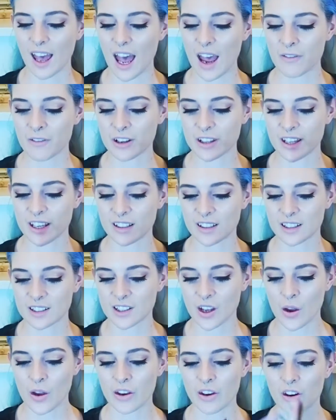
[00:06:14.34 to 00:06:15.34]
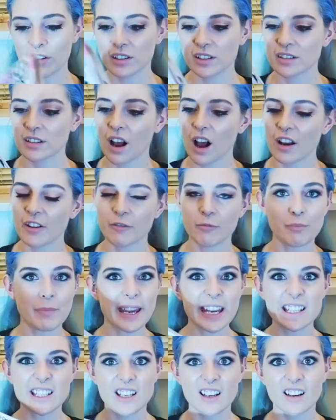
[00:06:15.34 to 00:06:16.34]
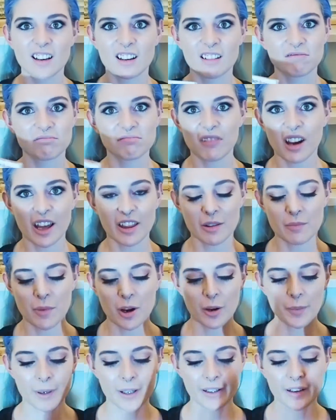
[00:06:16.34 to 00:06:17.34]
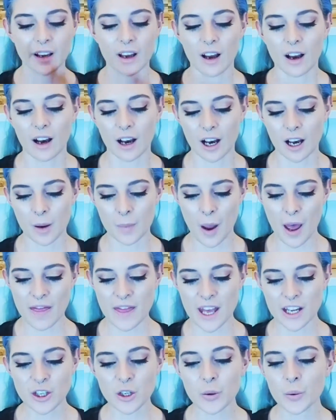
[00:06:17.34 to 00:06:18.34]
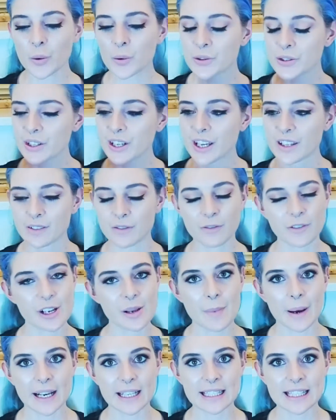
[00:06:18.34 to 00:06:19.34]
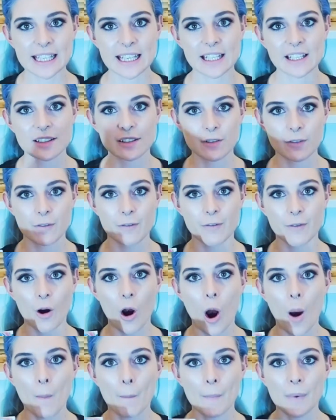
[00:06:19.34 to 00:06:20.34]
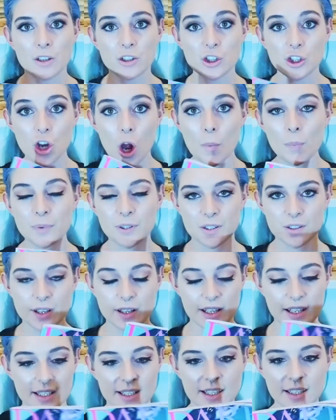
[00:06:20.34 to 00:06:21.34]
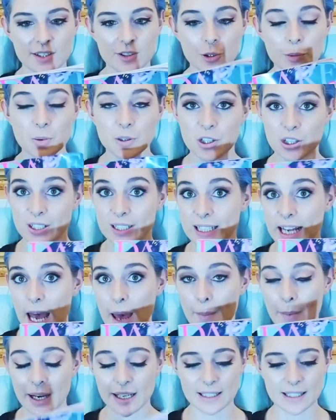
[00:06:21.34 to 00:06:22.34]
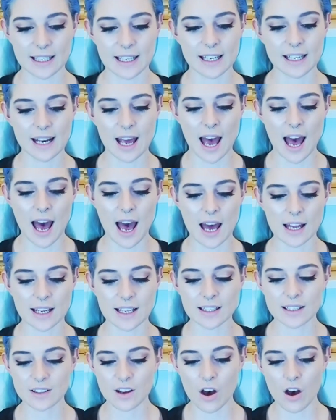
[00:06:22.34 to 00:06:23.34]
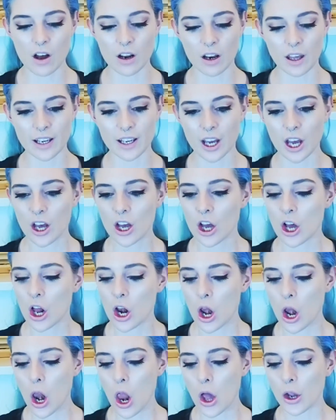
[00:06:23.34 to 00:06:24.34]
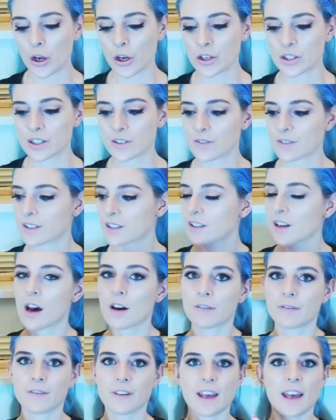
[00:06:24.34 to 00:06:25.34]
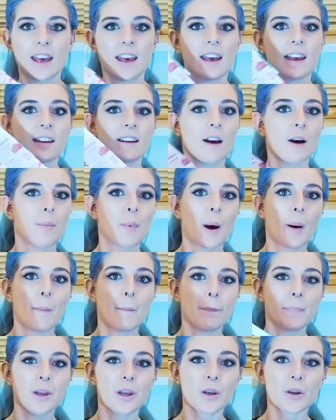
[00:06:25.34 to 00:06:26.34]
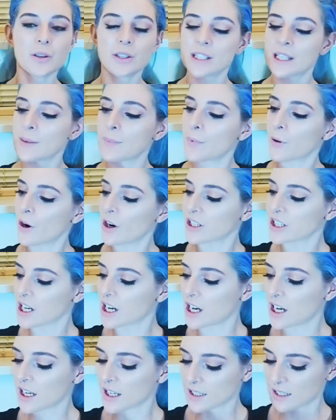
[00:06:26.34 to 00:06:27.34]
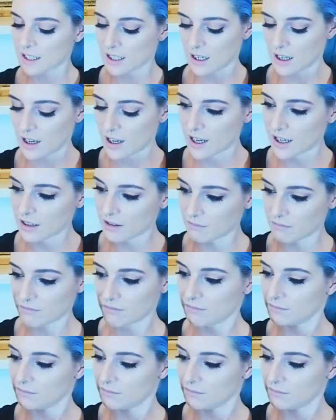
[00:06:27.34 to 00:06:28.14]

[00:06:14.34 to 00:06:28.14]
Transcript: everything that's going on in kind of media at the moment. And then you also get the free magazines from shops. So this is Superdrug's Dare magazine, and it's got like loads of stuff in about beauty products, like